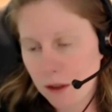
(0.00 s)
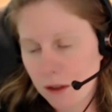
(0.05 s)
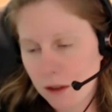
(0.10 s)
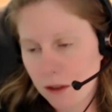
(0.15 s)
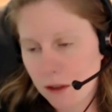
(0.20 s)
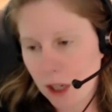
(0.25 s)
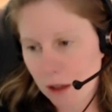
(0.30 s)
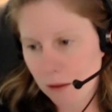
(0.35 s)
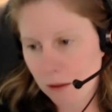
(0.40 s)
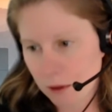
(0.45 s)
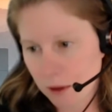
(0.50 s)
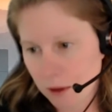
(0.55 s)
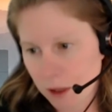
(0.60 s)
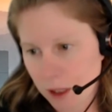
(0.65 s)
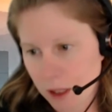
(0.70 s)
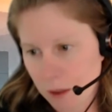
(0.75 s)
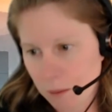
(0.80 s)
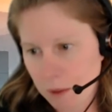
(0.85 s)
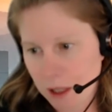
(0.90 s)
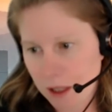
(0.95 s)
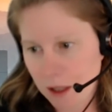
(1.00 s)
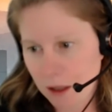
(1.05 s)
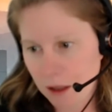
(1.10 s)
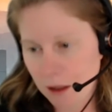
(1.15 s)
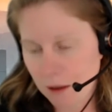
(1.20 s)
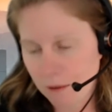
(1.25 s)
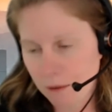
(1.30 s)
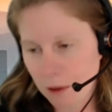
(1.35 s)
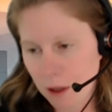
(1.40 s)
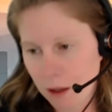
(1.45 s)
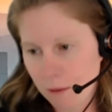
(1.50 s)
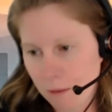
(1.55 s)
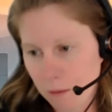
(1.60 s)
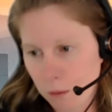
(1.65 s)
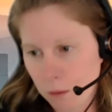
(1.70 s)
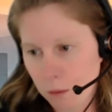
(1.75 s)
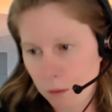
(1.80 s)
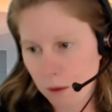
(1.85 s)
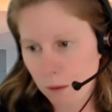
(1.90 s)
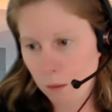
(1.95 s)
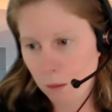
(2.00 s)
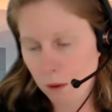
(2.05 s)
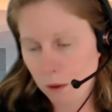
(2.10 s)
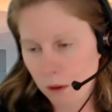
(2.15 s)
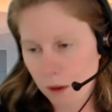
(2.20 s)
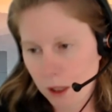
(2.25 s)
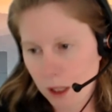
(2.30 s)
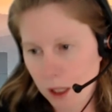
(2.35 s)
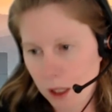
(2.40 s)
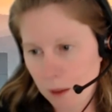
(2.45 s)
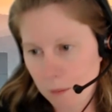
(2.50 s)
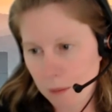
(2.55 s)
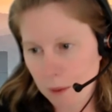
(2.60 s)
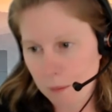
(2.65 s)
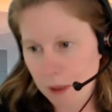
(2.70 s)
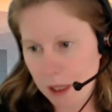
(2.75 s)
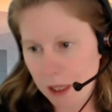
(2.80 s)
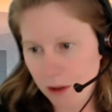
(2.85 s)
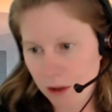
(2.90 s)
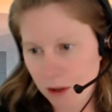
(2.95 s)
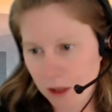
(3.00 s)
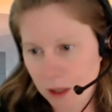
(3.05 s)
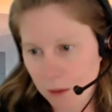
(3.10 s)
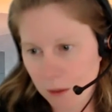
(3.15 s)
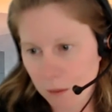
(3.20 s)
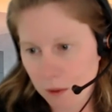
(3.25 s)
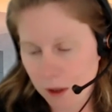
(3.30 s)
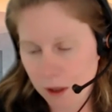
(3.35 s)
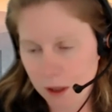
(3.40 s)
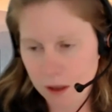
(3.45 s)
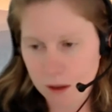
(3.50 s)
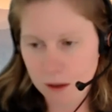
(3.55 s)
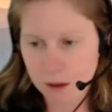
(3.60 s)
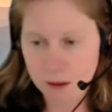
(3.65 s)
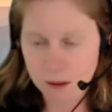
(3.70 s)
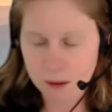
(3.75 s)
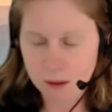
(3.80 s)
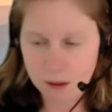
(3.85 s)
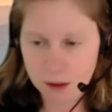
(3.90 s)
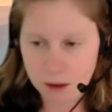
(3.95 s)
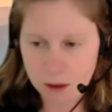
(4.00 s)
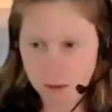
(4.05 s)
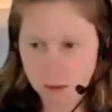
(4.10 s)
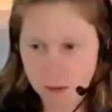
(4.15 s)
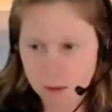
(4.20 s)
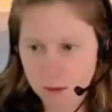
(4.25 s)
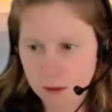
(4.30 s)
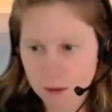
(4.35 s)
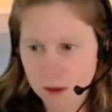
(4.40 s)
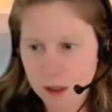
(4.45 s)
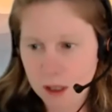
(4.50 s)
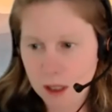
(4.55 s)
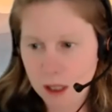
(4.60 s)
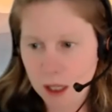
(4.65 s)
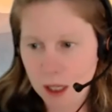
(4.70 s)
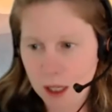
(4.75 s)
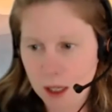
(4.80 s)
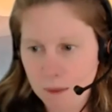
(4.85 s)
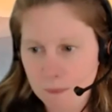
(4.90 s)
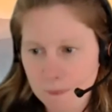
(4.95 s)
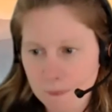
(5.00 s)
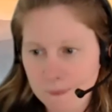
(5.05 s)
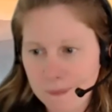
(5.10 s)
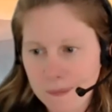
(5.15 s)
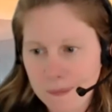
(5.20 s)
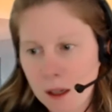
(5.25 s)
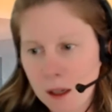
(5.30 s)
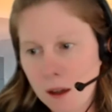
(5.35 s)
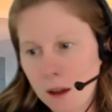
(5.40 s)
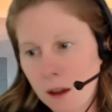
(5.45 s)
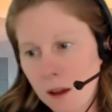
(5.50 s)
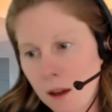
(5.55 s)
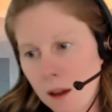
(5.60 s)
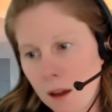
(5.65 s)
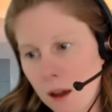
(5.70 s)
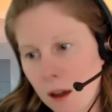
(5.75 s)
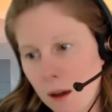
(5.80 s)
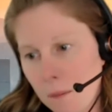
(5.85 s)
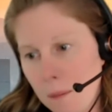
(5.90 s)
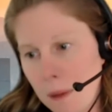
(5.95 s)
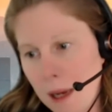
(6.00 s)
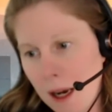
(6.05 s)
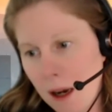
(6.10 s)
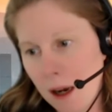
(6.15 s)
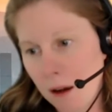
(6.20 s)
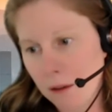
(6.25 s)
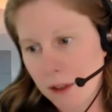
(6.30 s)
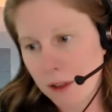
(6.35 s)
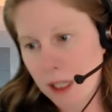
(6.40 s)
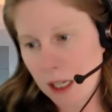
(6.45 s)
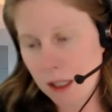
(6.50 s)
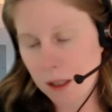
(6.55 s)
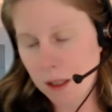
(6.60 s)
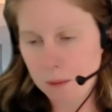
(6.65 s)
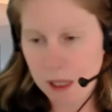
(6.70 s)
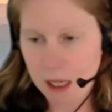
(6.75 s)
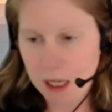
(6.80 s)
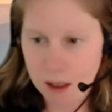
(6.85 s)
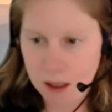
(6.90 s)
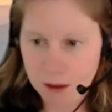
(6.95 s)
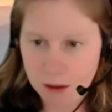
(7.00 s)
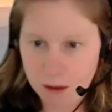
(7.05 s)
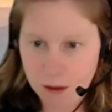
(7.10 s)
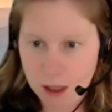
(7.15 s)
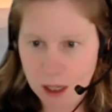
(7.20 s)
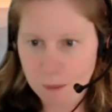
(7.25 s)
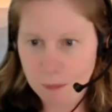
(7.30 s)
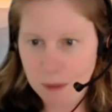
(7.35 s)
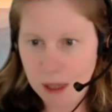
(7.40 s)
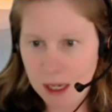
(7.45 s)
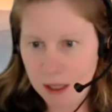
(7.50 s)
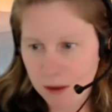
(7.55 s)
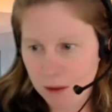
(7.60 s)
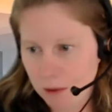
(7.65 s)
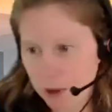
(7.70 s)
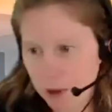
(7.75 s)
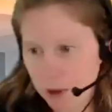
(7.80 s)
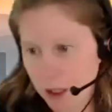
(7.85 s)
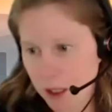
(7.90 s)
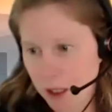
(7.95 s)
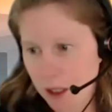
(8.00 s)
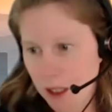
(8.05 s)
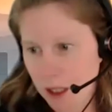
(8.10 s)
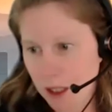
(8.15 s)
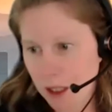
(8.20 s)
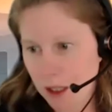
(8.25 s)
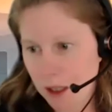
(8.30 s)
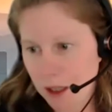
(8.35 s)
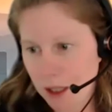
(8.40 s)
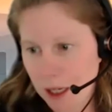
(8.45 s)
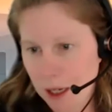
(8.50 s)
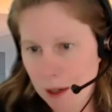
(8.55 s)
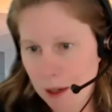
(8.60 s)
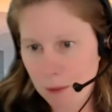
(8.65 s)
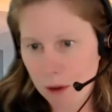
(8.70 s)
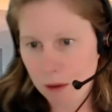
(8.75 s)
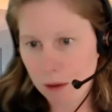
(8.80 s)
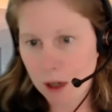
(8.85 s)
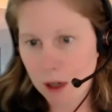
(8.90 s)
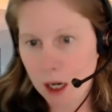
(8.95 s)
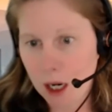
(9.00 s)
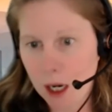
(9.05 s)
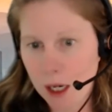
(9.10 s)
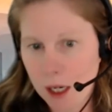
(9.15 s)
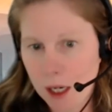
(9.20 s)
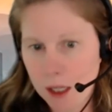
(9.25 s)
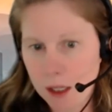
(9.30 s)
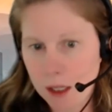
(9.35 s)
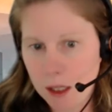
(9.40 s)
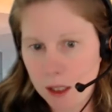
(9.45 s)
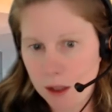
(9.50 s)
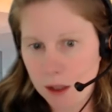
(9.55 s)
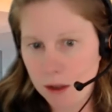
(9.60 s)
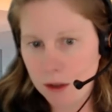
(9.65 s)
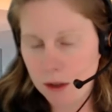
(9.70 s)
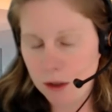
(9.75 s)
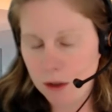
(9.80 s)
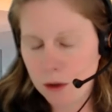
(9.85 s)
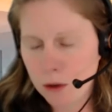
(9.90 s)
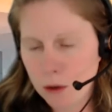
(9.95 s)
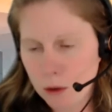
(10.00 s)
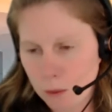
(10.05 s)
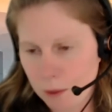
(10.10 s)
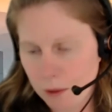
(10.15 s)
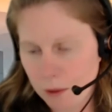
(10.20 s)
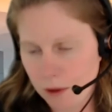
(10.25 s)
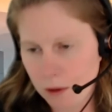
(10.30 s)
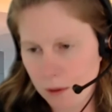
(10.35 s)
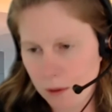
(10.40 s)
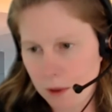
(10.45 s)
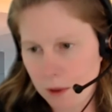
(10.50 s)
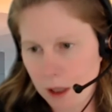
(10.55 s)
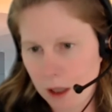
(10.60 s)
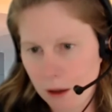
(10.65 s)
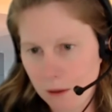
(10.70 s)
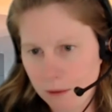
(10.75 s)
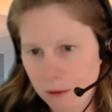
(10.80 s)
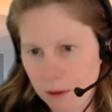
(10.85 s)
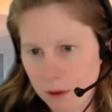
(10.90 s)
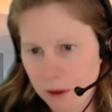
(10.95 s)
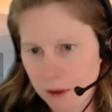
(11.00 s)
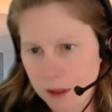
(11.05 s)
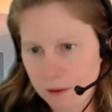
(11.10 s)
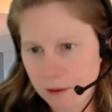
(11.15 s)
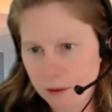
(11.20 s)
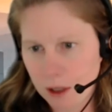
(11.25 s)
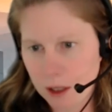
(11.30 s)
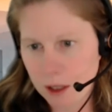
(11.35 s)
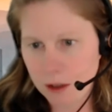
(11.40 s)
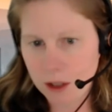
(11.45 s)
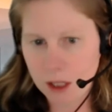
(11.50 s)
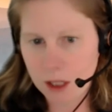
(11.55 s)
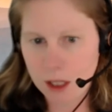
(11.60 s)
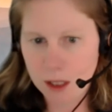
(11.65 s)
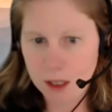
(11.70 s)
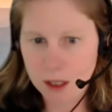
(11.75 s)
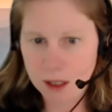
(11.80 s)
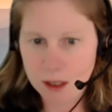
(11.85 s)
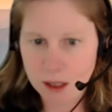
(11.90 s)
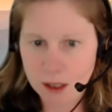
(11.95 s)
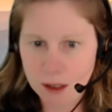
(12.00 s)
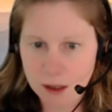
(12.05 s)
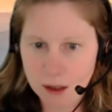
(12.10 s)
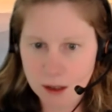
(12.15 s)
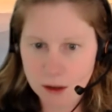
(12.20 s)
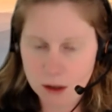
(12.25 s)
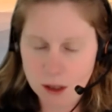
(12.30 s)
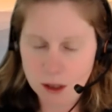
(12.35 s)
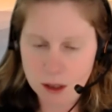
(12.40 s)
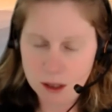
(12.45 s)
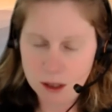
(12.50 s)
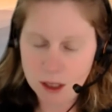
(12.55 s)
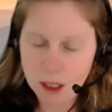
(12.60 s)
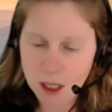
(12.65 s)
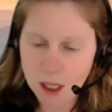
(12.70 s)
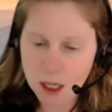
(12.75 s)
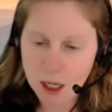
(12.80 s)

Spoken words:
Generally speaking, if we're working up a patient that we're concerned about SPS or MS, really the MRI is super, super helpful in differentiating these conditions.